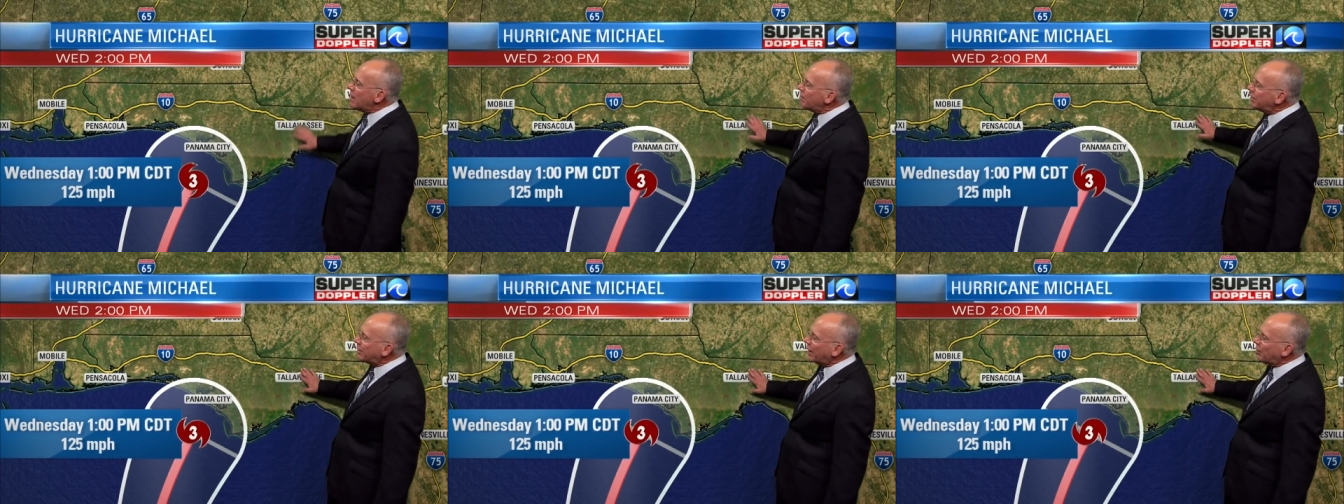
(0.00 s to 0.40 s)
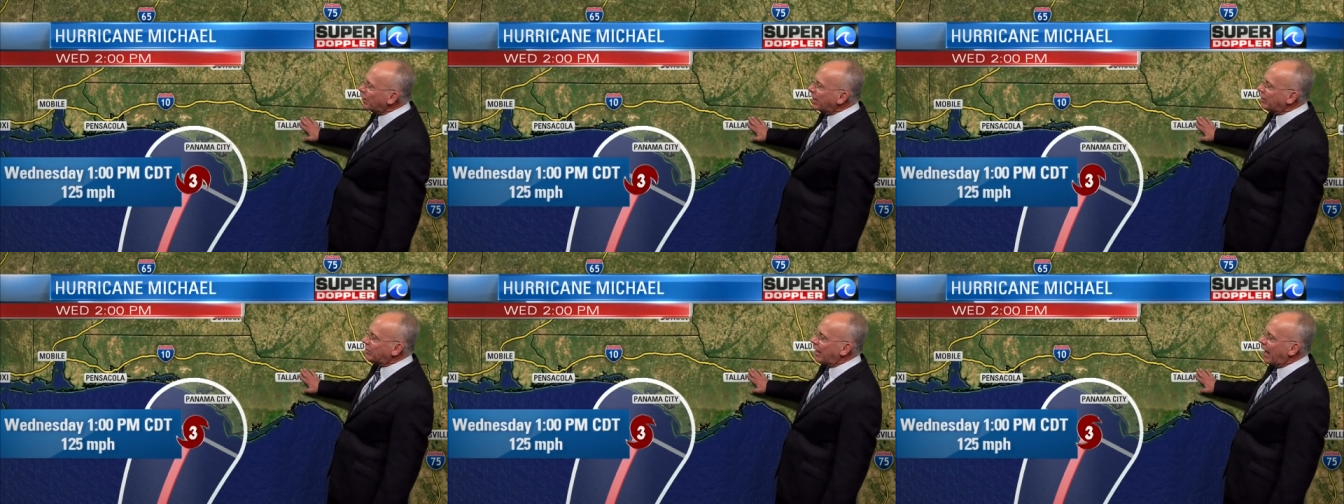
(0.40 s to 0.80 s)
But then we
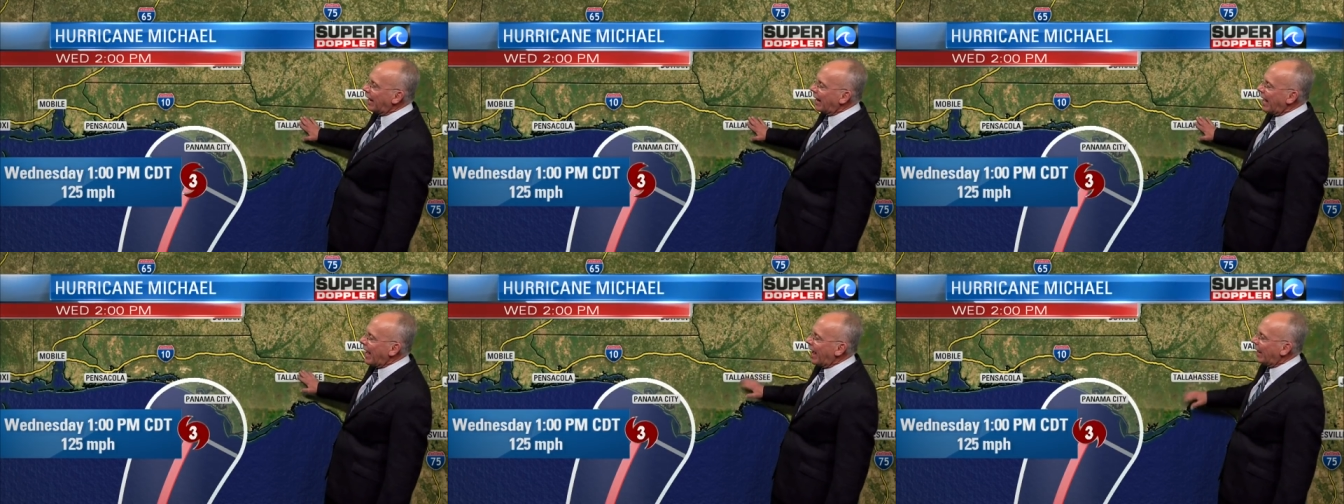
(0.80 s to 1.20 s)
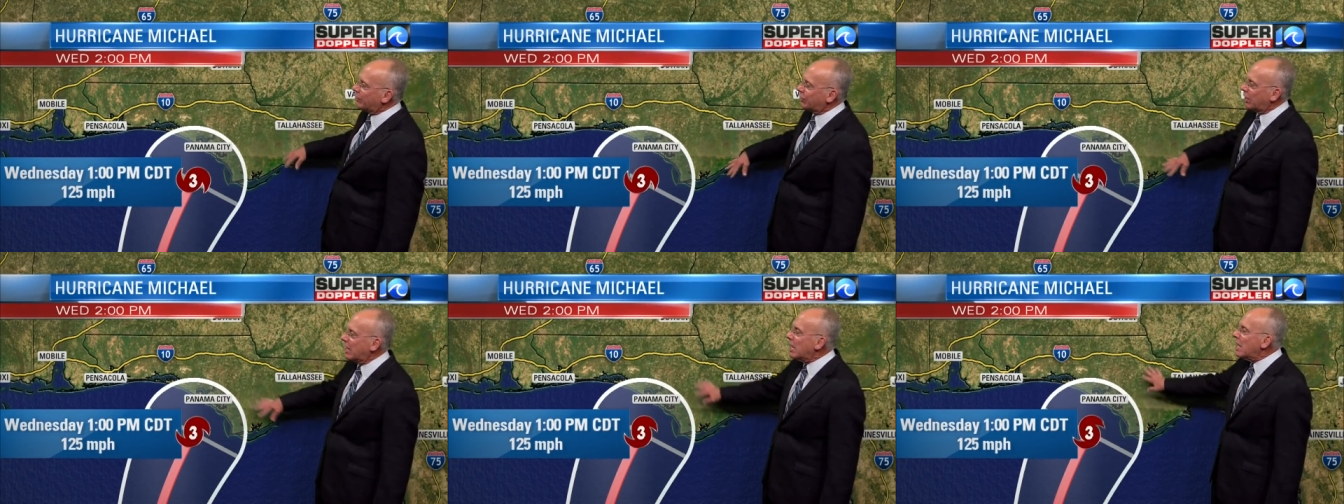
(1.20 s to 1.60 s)
get
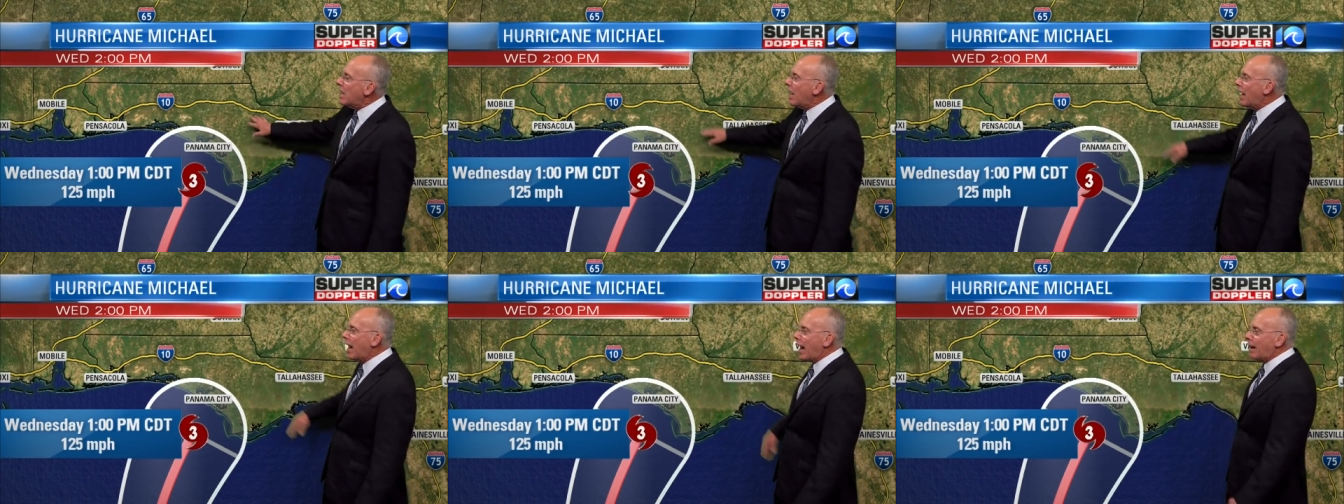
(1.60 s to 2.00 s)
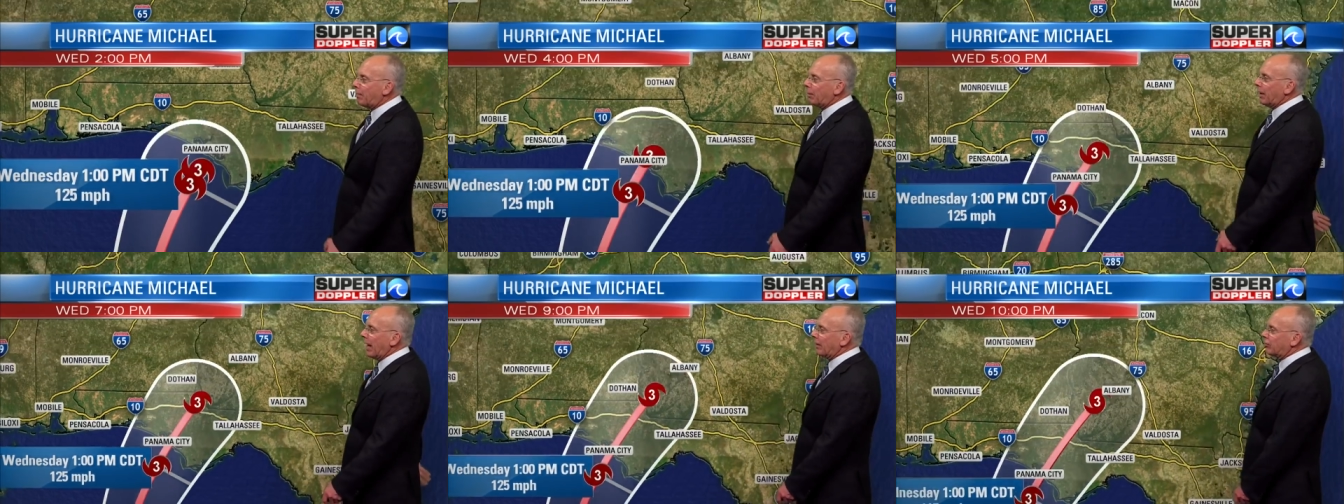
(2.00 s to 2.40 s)
Tallahassee, uh,
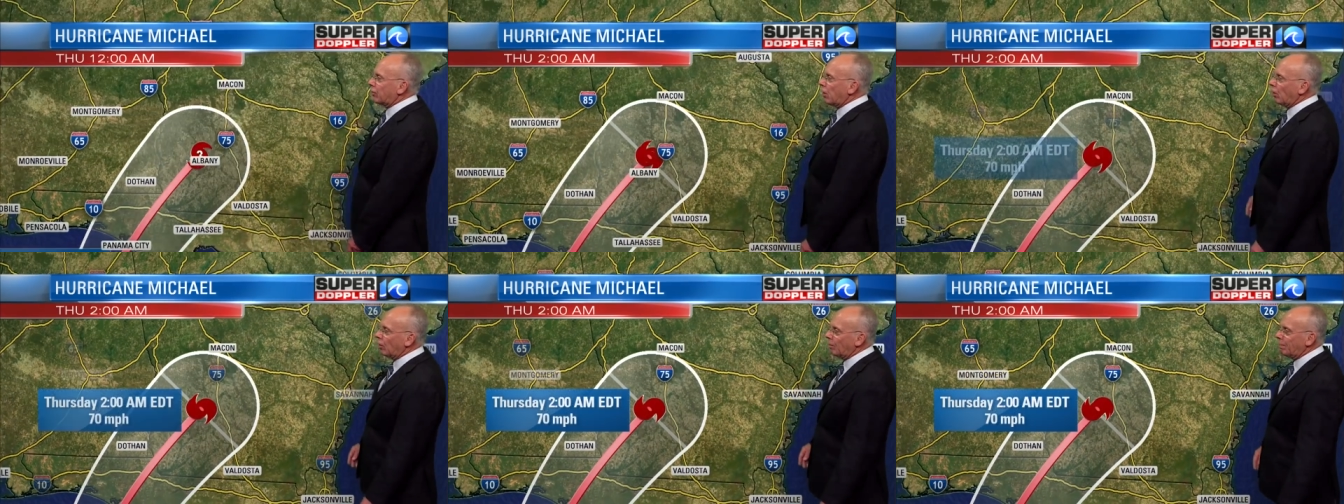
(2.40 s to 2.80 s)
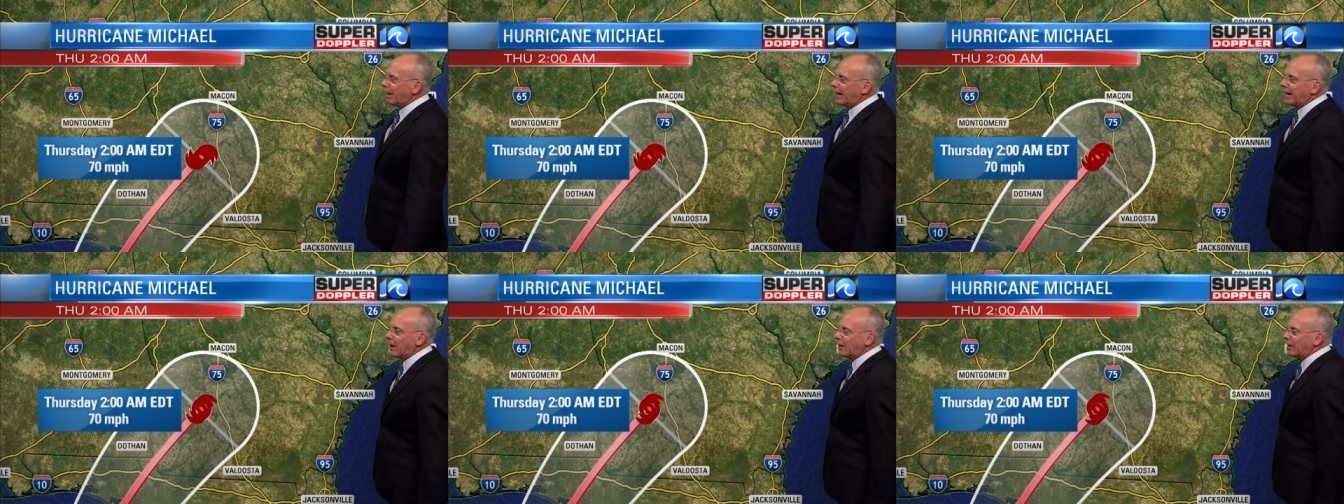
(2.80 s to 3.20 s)
Apalachicola
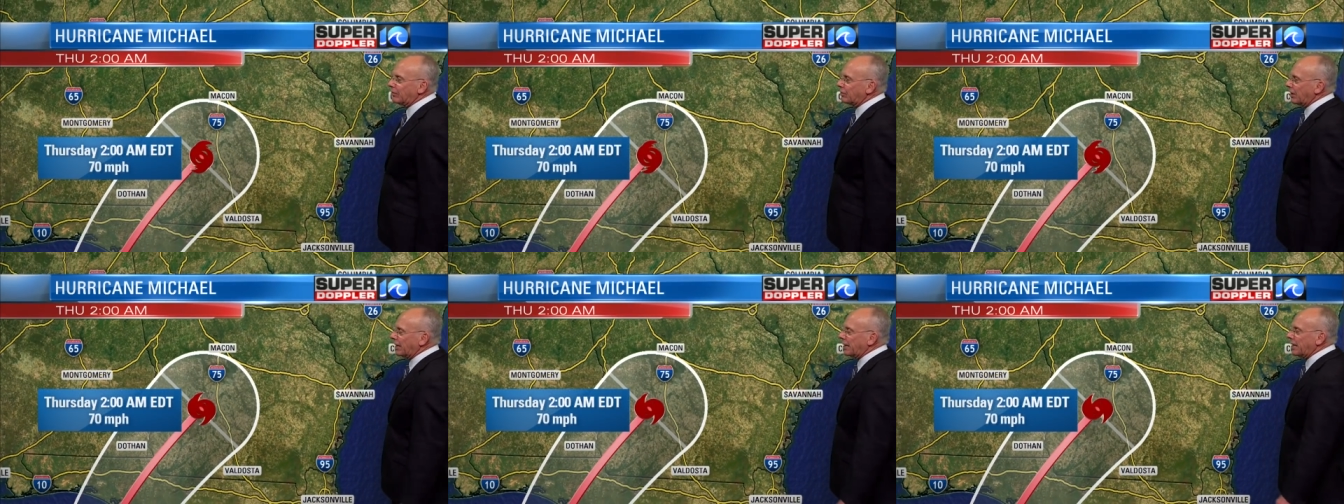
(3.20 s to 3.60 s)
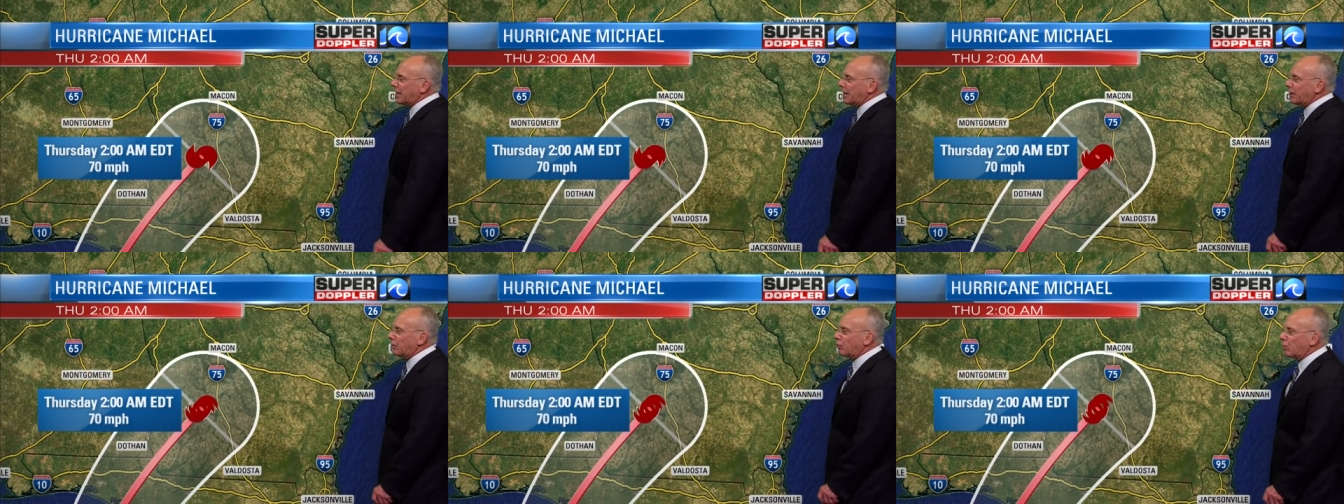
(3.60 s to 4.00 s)
Bay area is going to get
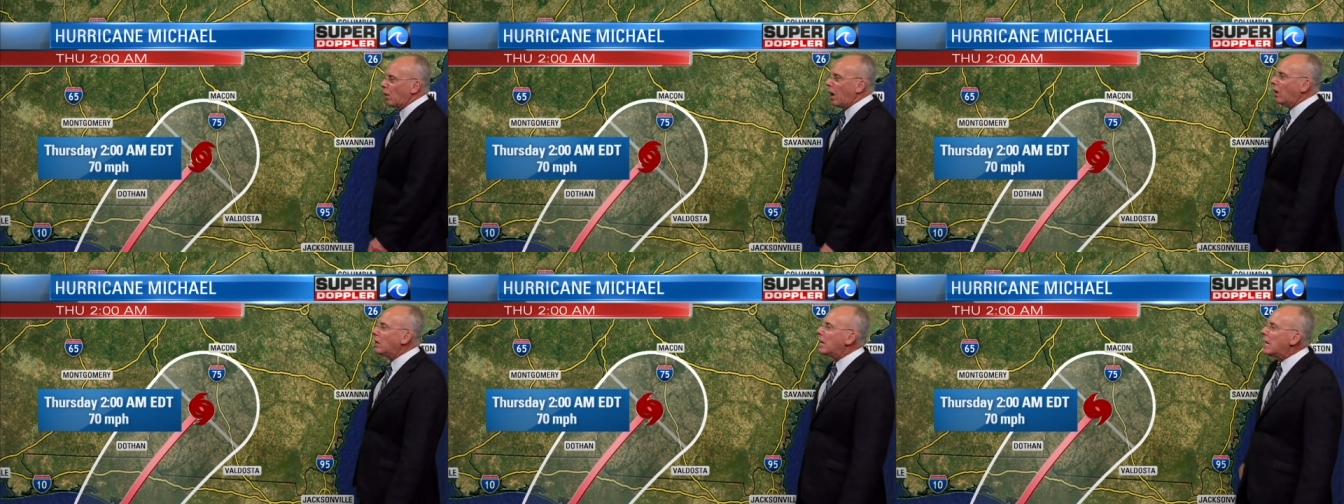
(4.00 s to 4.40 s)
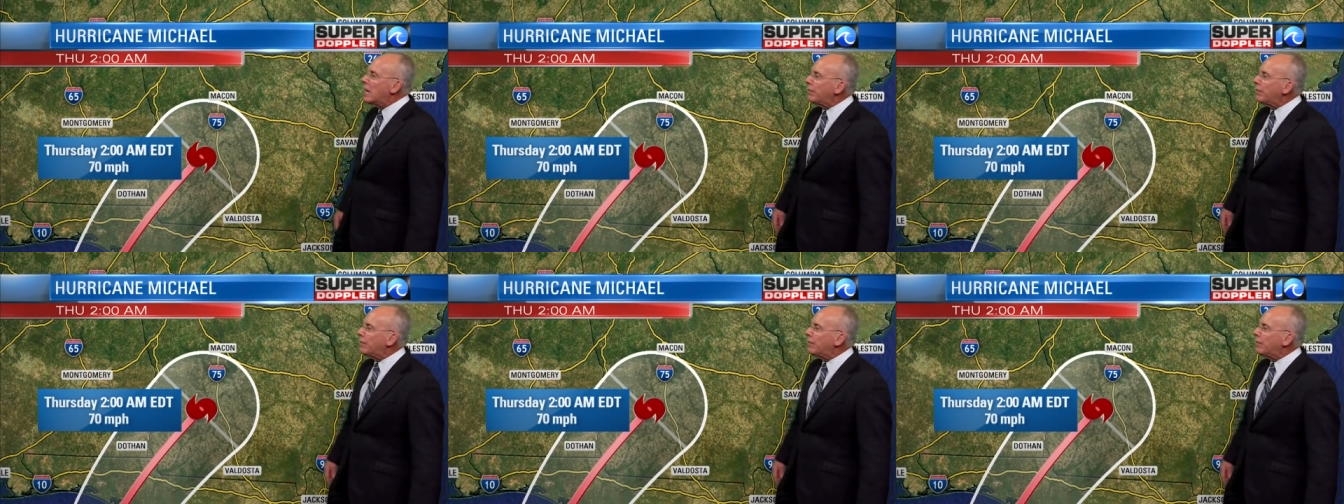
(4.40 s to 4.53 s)
hit as well.